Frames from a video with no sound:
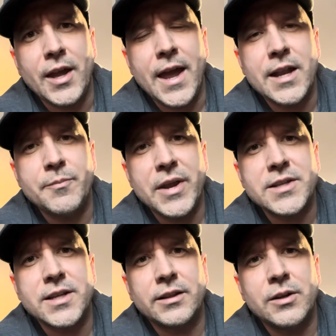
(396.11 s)
And
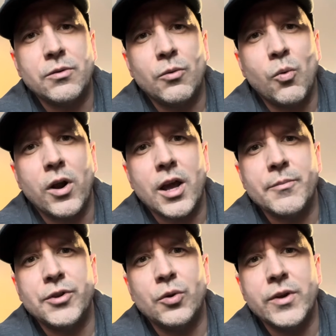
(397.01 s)
basically what
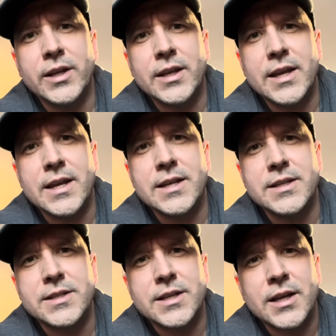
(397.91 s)
I'm doing
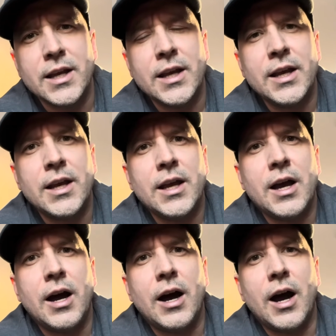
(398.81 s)
is
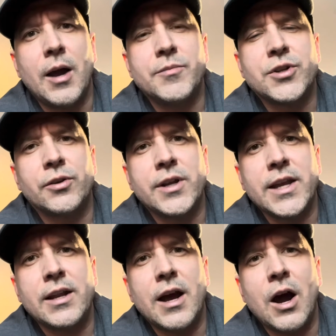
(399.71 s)
I'm turning
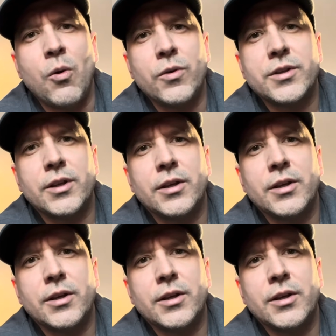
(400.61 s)
it out